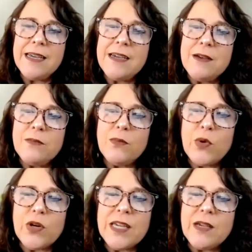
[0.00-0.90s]

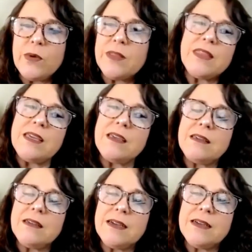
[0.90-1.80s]
working with
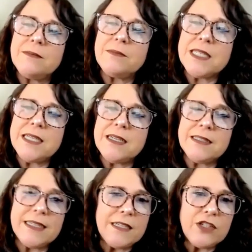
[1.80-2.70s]
the
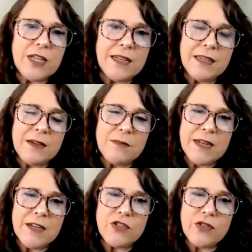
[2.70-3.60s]
DLH, Danya
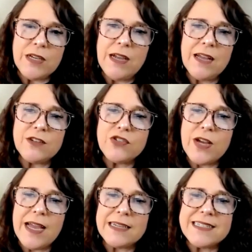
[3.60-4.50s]
monitoring
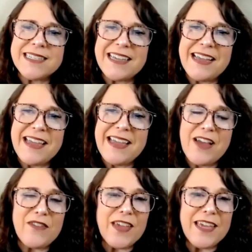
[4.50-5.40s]
contract. I
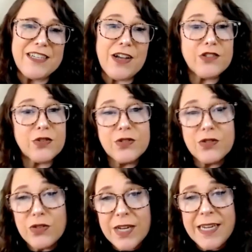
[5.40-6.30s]
have a doctoral
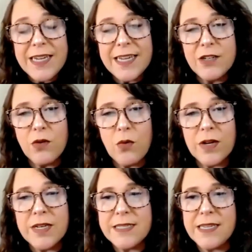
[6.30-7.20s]
degree in
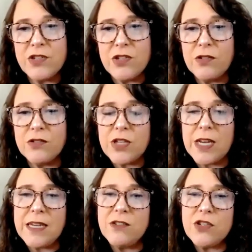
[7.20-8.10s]
organizational
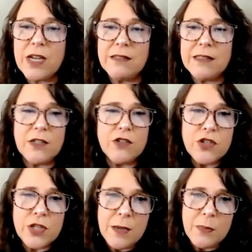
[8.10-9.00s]
change and
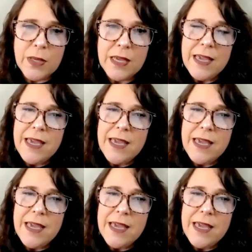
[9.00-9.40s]
leadership,